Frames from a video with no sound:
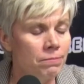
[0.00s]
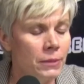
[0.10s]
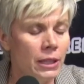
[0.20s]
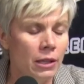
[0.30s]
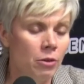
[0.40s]

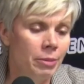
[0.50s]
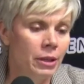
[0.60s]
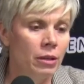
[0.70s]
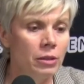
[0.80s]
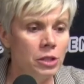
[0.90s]
It'll be
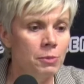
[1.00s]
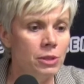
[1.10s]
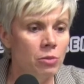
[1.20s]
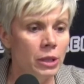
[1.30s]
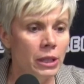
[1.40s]
close
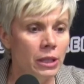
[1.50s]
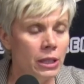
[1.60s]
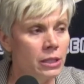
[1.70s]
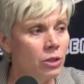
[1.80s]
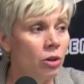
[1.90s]
between
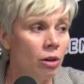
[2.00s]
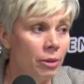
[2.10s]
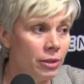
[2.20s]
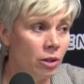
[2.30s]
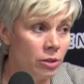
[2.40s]
us and
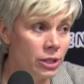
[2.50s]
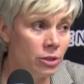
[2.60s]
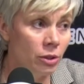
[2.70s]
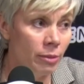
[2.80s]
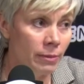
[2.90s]
Carson
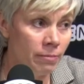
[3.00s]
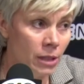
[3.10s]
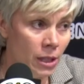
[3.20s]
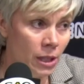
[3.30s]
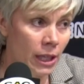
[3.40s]
Newman,
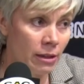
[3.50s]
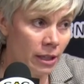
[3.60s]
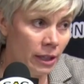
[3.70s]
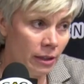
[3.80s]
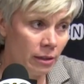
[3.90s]
I
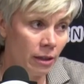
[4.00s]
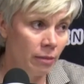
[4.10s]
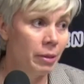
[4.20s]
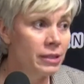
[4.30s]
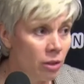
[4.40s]
think,
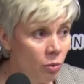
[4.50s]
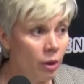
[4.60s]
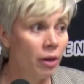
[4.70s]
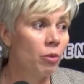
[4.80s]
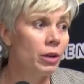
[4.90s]
based on
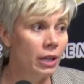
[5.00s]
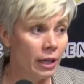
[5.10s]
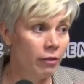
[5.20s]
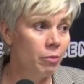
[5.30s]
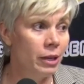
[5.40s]
where we
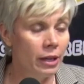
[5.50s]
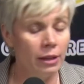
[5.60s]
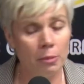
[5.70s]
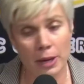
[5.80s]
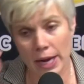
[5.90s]
have been
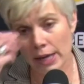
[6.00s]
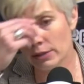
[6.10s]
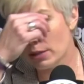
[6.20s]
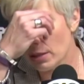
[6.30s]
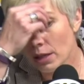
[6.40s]
in the
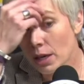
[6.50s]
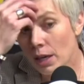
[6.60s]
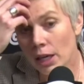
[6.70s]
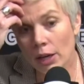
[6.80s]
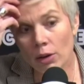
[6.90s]
past.
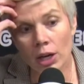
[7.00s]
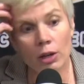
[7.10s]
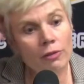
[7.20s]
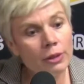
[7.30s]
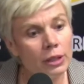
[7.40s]

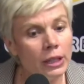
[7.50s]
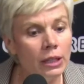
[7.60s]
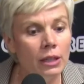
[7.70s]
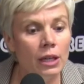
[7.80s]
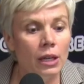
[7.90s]

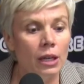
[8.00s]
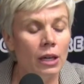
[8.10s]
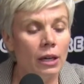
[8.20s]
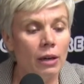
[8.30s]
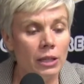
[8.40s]
Hopefully
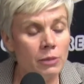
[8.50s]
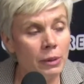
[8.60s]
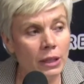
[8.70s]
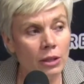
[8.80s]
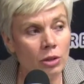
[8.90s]
us
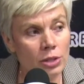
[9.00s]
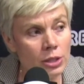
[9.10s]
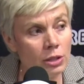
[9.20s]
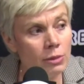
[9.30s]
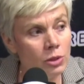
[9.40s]
beating
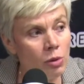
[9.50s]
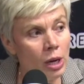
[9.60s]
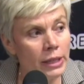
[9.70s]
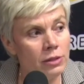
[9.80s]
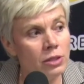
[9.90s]
Carson Newman
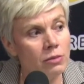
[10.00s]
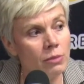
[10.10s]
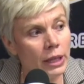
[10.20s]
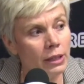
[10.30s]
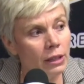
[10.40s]
twice
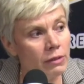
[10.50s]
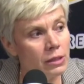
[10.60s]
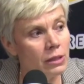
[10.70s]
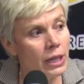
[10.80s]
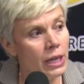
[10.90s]
might give
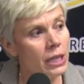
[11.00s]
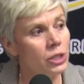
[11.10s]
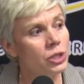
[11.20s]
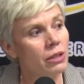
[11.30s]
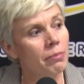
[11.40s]
us an
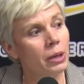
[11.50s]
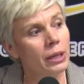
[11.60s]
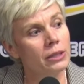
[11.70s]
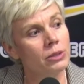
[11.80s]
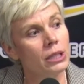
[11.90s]
edge,
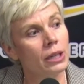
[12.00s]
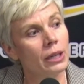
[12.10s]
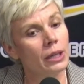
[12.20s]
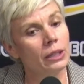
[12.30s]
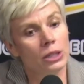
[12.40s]
but
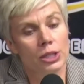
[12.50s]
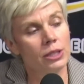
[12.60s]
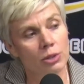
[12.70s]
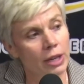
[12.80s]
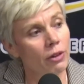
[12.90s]

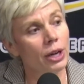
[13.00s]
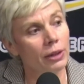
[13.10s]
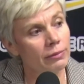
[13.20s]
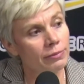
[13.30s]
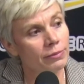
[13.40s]
you never know.